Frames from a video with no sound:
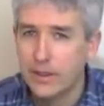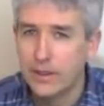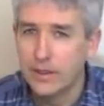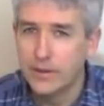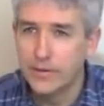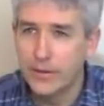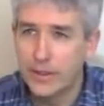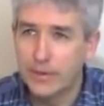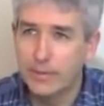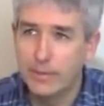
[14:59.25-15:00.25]
there's
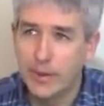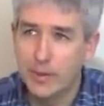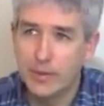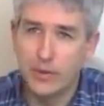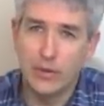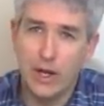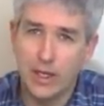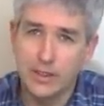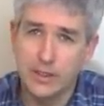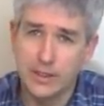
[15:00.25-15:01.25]
very minimal
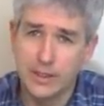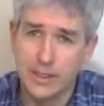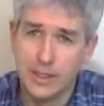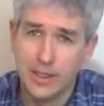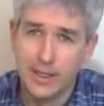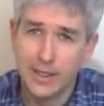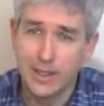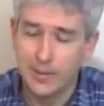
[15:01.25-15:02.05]
losses in the